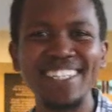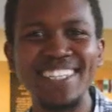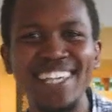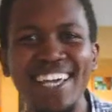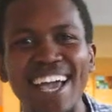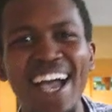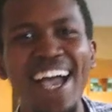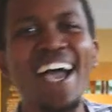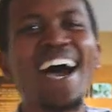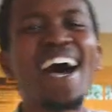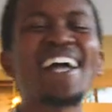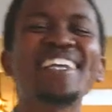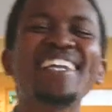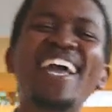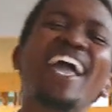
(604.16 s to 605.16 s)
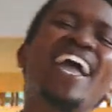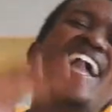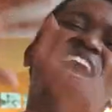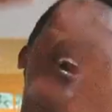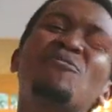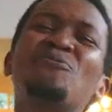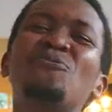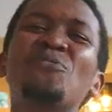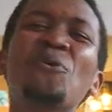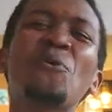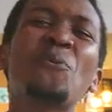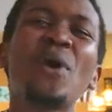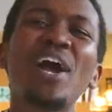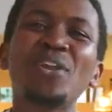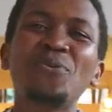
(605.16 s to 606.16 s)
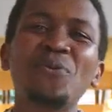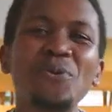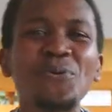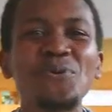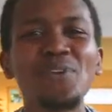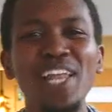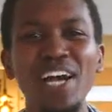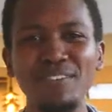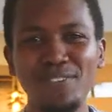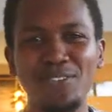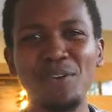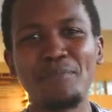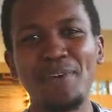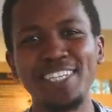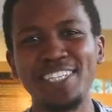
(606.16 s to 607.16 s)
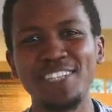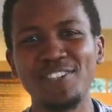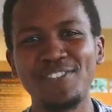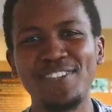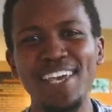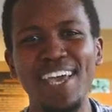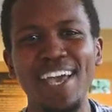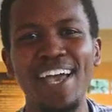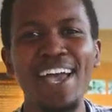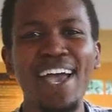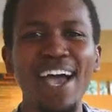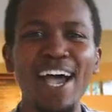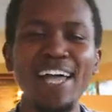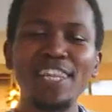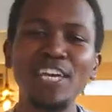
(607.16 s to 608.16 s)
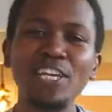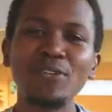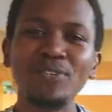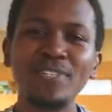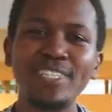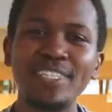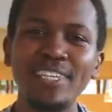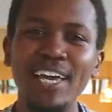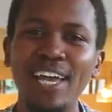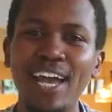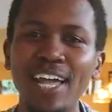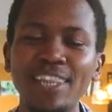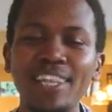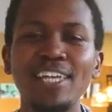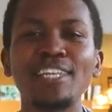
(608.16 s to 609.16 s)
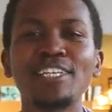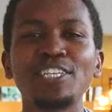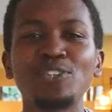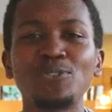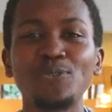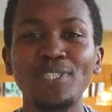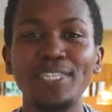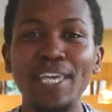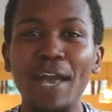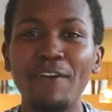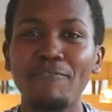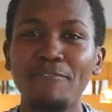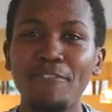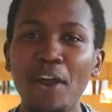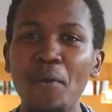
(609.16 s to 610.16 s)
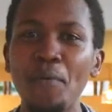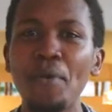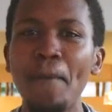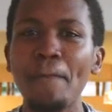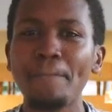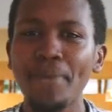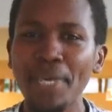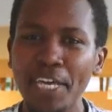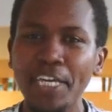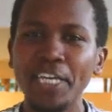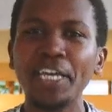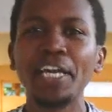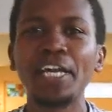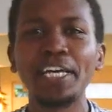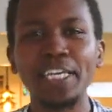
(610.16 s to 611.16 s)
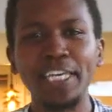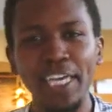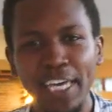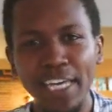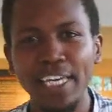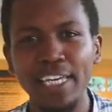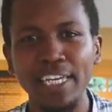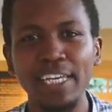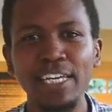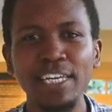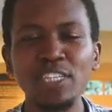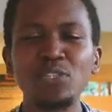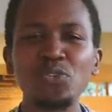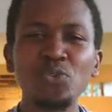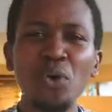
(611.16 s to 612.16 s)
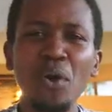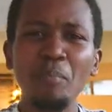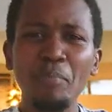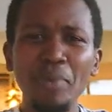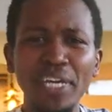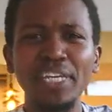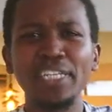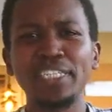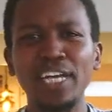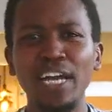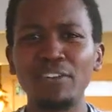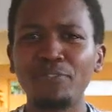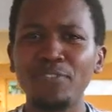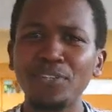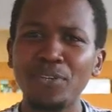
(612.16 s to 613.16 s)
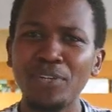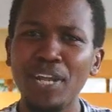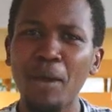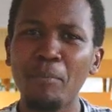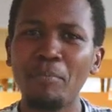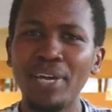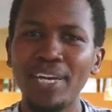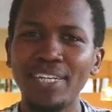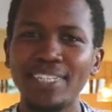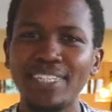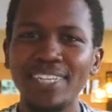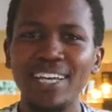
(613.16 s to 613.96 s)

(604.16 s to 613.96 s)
is there, and everyone who you love so much is there. And then you decide, and then you see a very big cake. It's so big it can fit on a bed